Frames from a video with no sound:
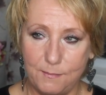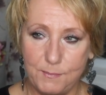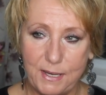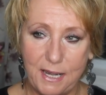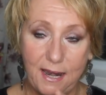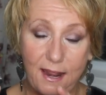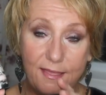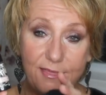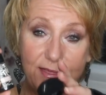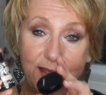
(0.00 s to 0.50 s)
I
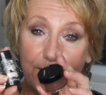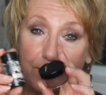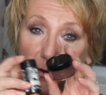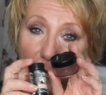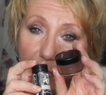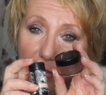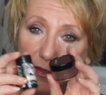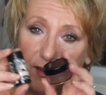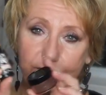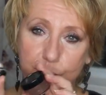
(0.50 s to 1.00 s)
mean, I think
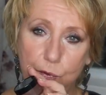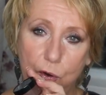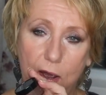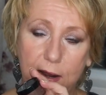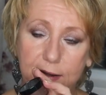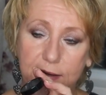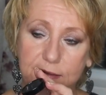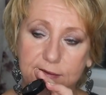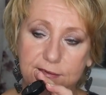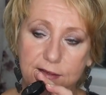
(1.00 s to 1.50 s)
both these
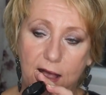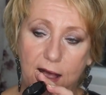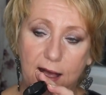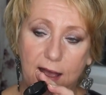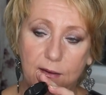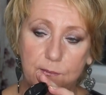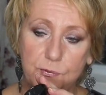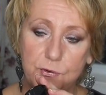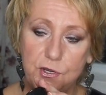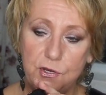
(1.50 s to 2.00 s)
products
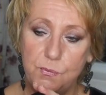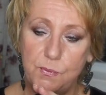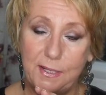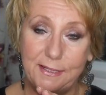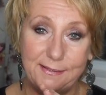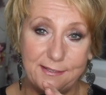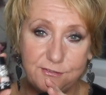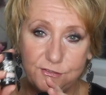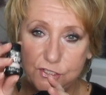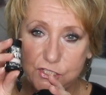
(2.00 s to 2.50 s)
are pretty
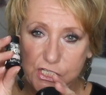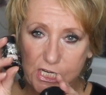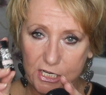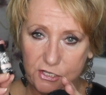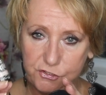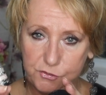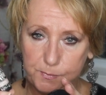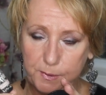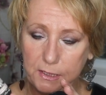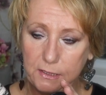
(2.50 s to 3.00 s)
well
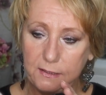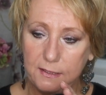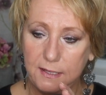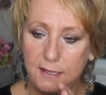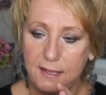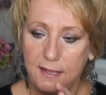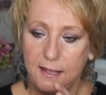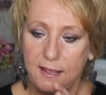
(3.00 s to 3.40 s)
interchangeable